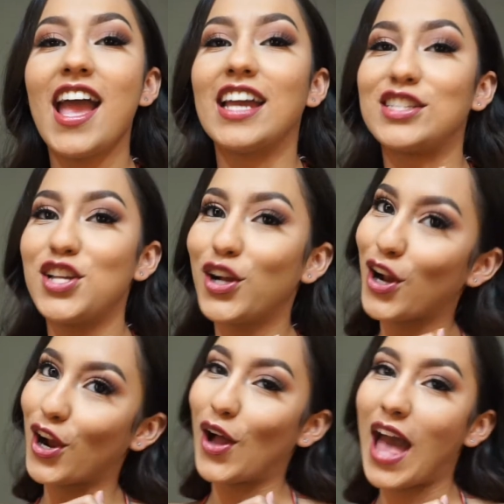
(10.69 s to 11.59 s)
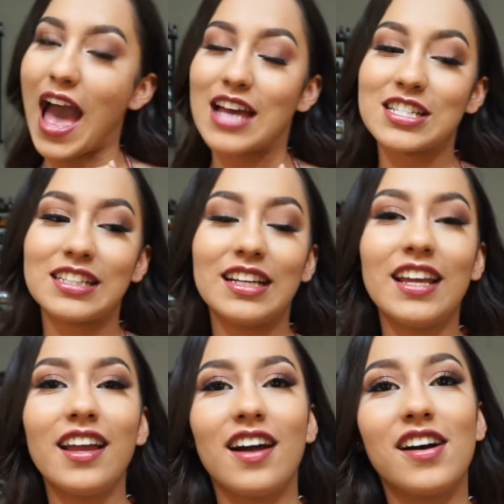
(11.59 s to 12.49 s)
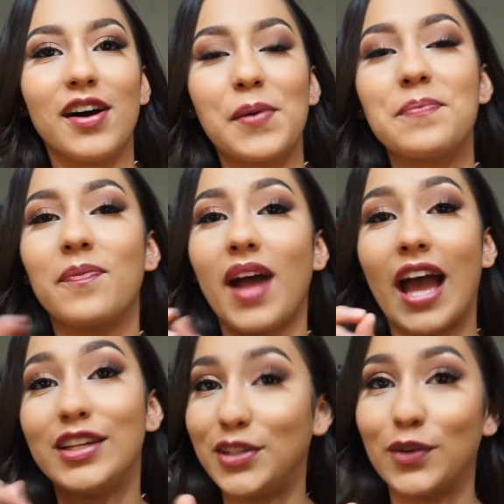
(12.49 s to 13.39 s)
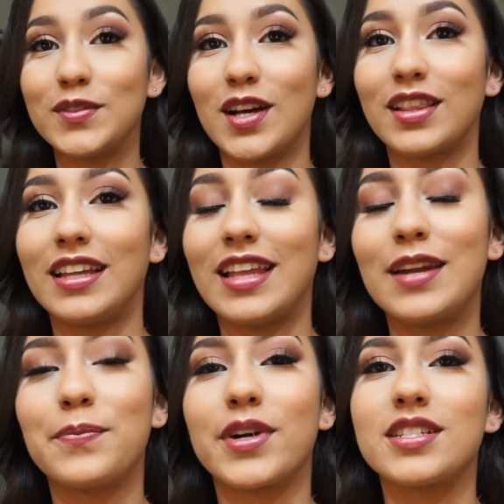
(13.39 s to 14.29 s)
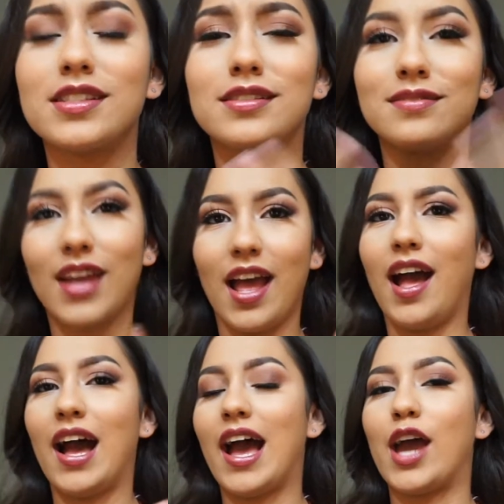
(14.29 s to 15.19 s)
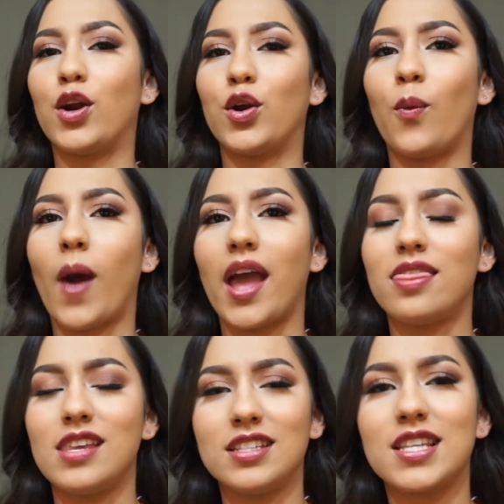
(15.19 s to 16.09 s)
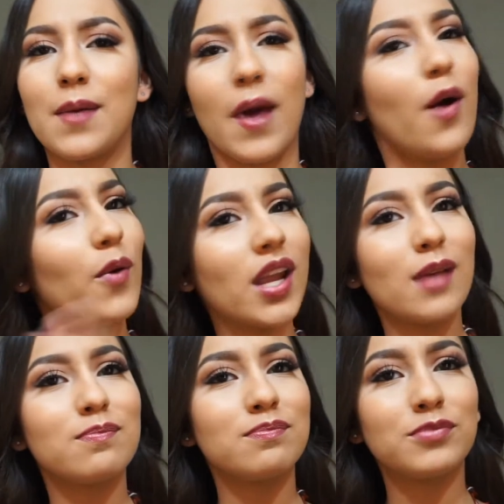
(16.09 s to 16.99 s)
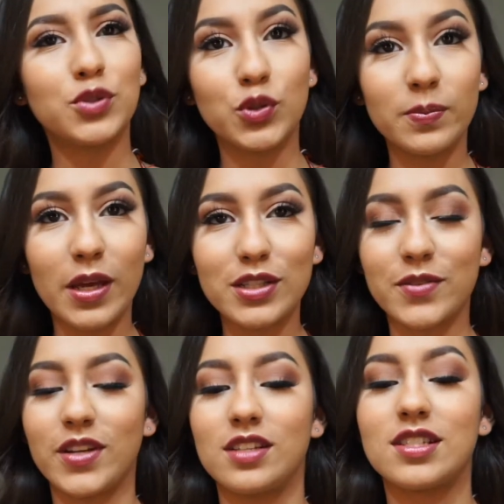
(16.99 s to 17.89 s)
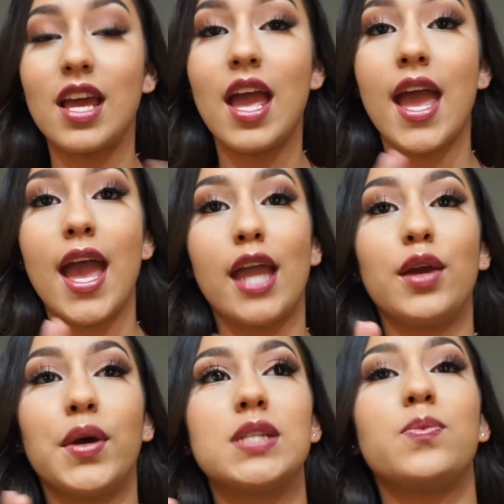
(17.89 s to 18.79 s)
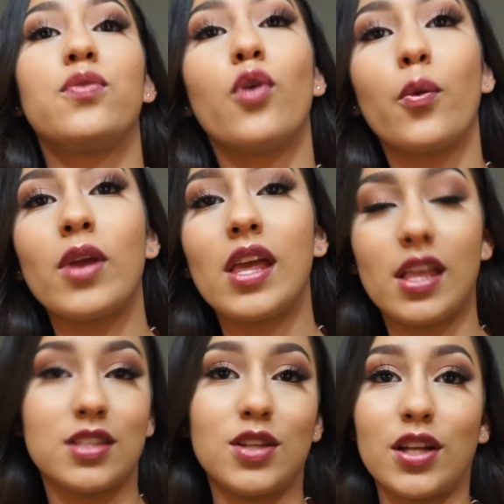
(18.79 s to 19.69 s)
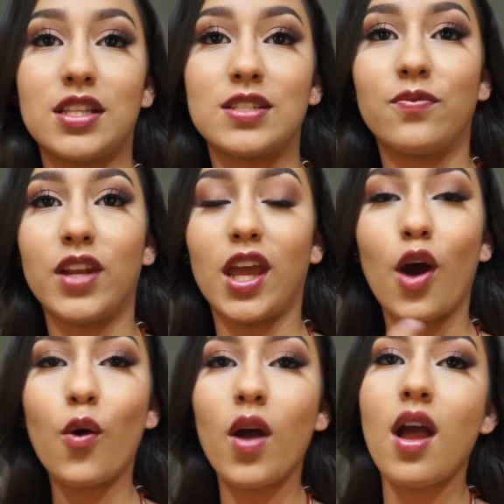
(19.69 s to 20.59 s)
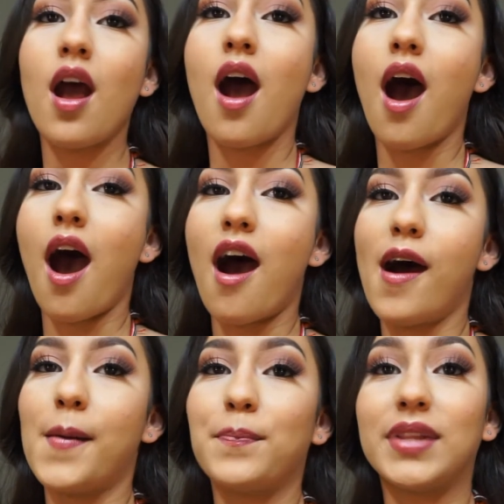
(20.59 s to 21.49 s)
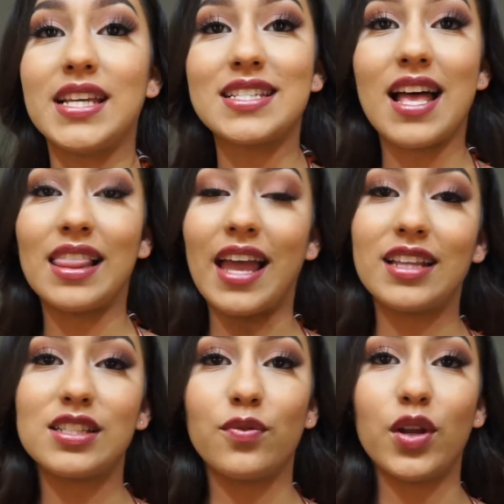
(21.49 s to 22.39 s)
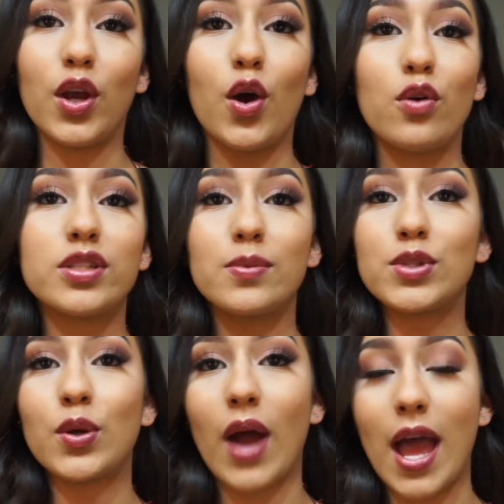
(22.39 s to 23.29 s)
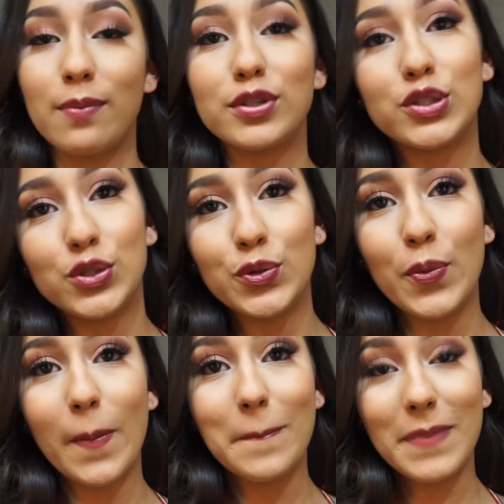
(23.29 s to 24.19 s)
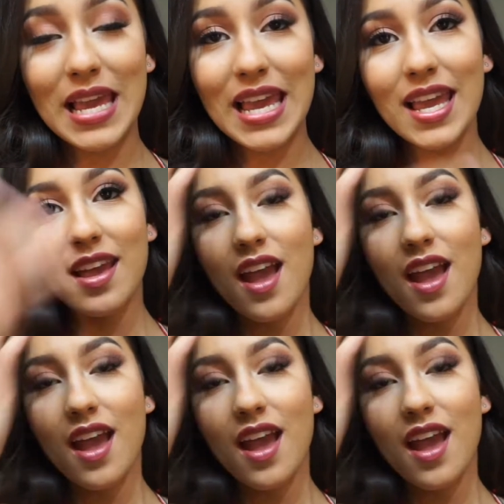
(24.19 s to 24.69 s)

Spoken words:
It's your girl, Ashley. I don't talk like that in person. I don't know why things come out when I'm doing my YouTube videos. Anyways, before we start this video, please like this video, subscribe to me.